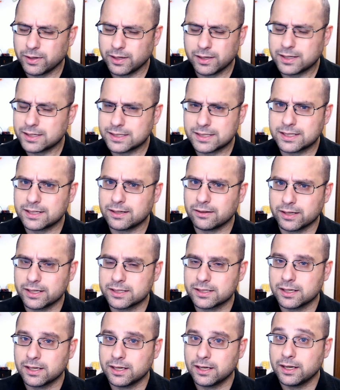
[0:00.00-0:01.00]
think it still
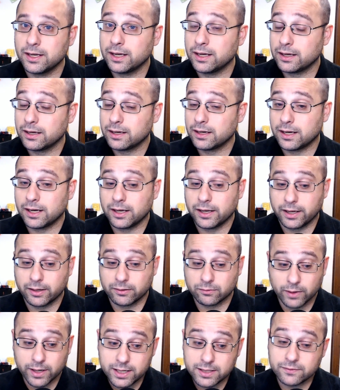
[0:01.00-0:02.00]
is, uh,
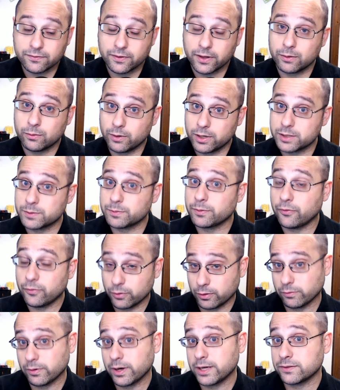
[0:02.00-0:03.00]
and Raceflight was
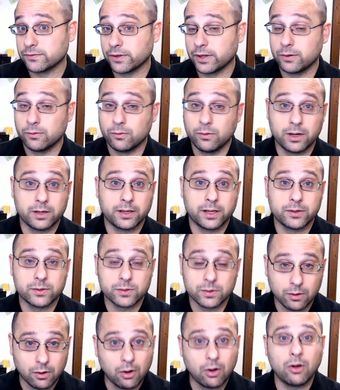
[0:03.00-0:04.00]
before Raceflight one. These
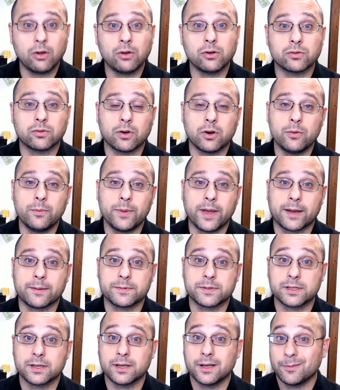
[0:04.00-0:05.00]
are all Chrome
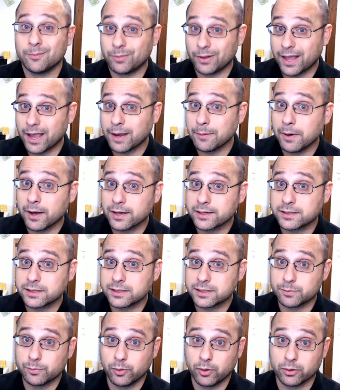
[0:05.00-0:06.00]
apps. Blackbox
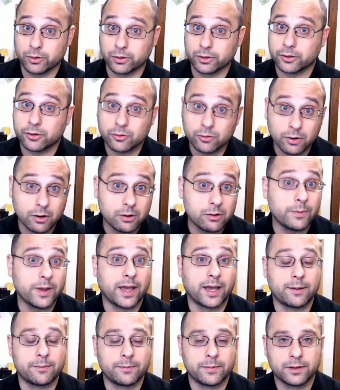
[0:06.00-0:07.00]
Explorer, Chrome
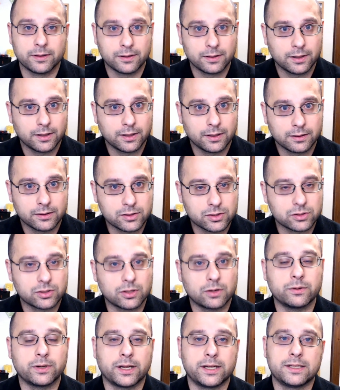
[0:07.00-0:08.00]
app. It's
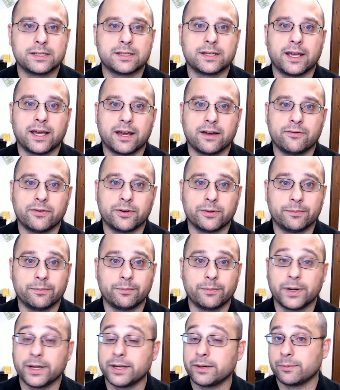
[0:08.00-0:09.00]
so nice to have them,
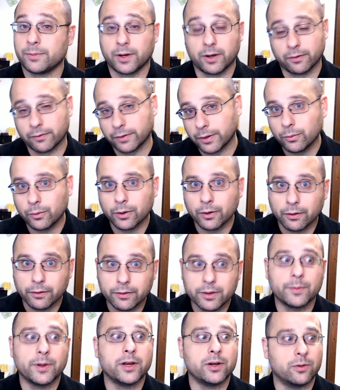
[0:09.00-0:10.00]
but apparently we're
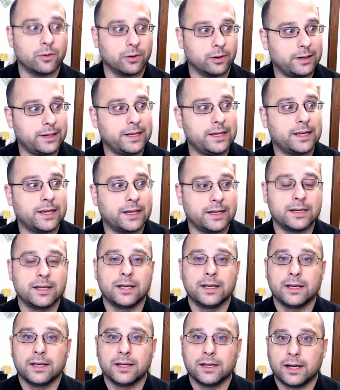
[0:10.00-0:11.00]
in the minority, and
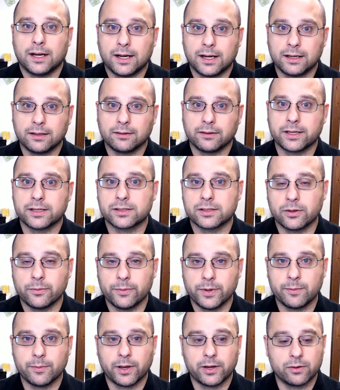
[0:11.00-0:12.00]
uh, like so
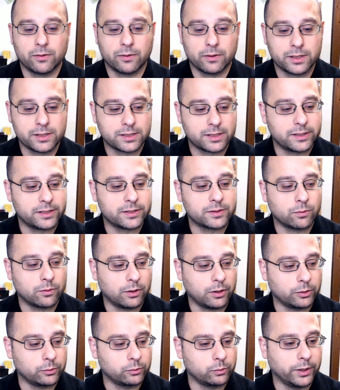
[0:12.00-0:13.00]
many minorities in this
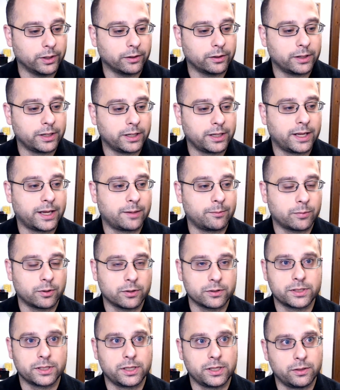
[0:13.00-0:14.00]
world, we're going to get
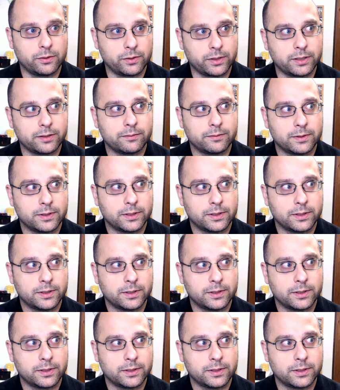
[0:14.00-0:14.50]
persecuted.